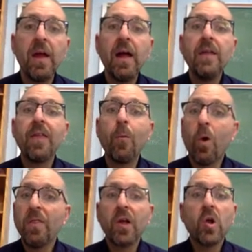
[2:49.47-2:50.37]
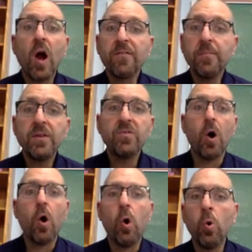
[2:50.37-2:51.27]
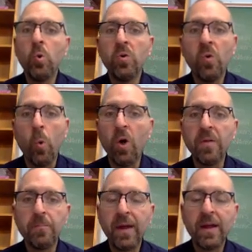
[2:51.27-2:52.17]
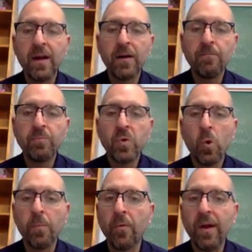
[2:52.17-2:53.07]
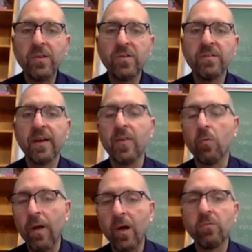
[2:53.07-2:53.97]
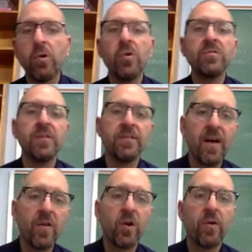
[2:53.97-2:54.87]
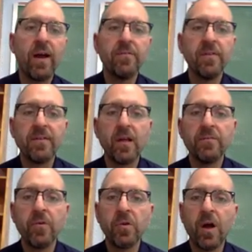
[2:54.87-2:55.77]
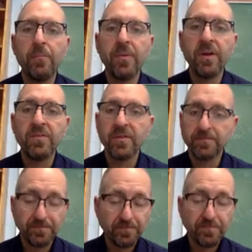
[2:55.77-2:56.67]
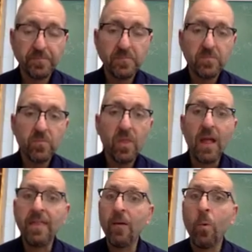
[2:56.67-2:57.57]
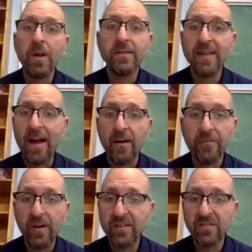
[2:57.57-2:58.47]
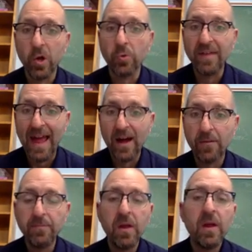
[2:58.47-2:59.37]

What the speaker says: They wanted the government to own all the big corporations like the railroads and the telegraph and the telephone companies. They wanted tariff rates to go down.